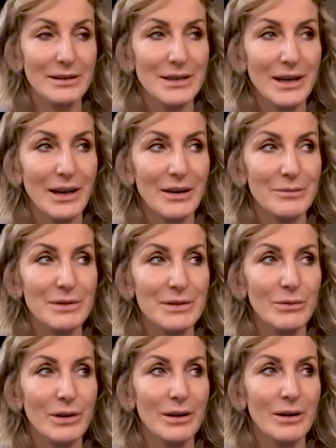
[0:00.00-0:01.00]
times
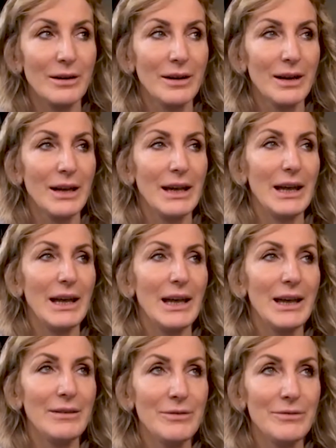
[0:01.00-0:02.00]
where
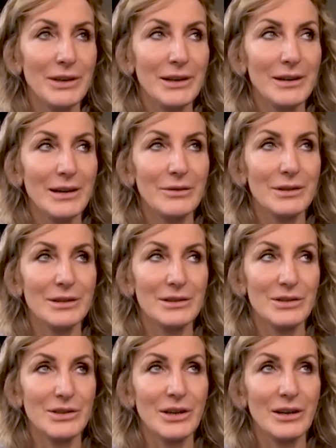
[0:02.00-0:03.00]
everything around
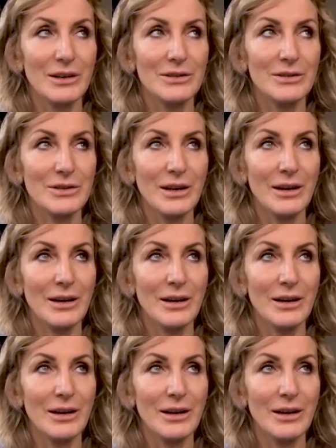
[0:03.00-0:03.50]
has changed.